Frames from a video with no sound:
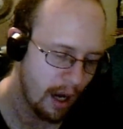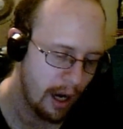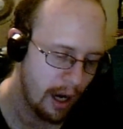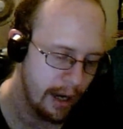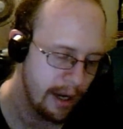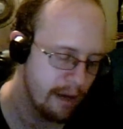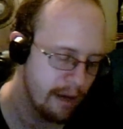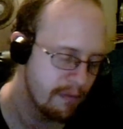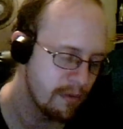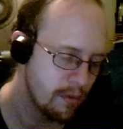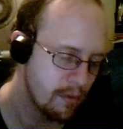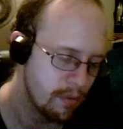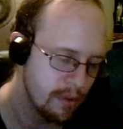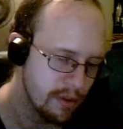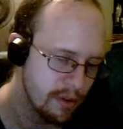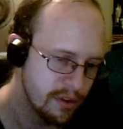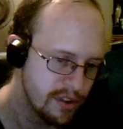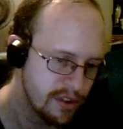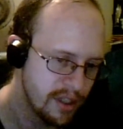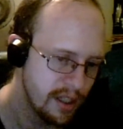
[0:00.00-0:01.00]
I haven't
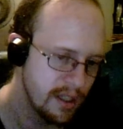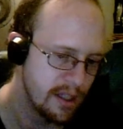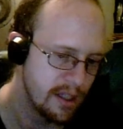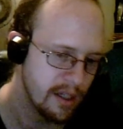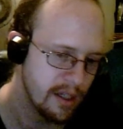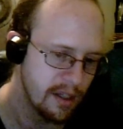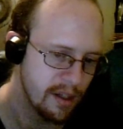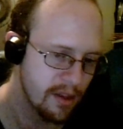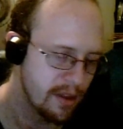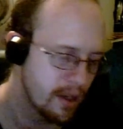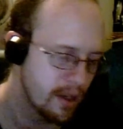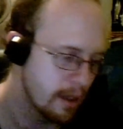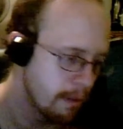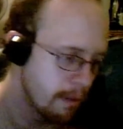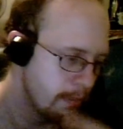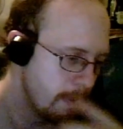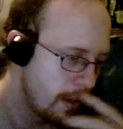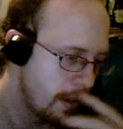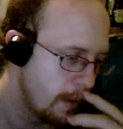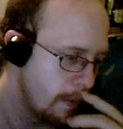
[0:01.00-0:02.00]
really seen
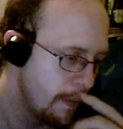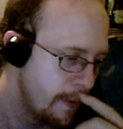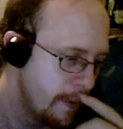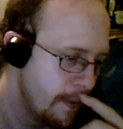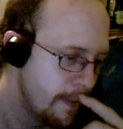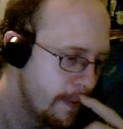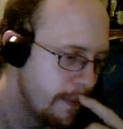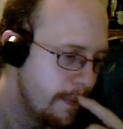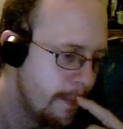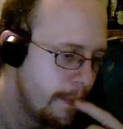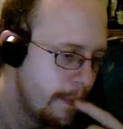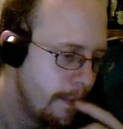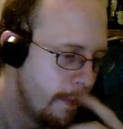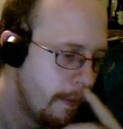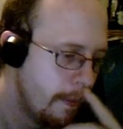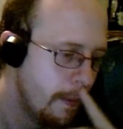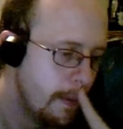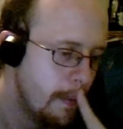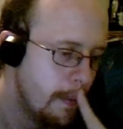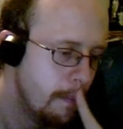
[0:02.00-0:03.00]
anything about it.
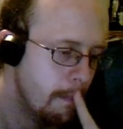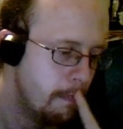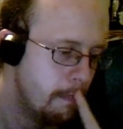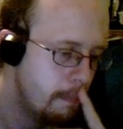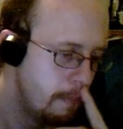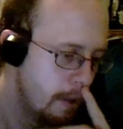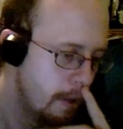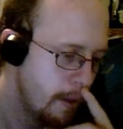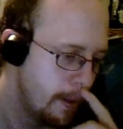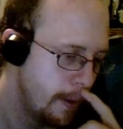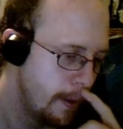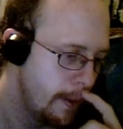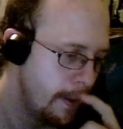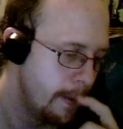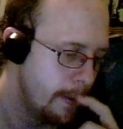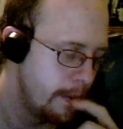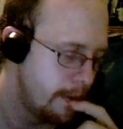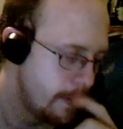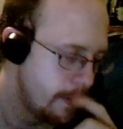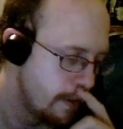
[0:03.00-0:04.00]

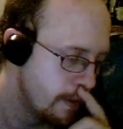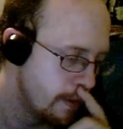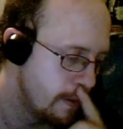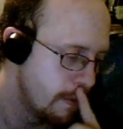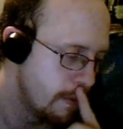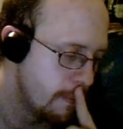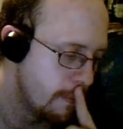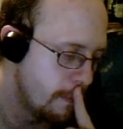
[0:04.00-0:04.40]
But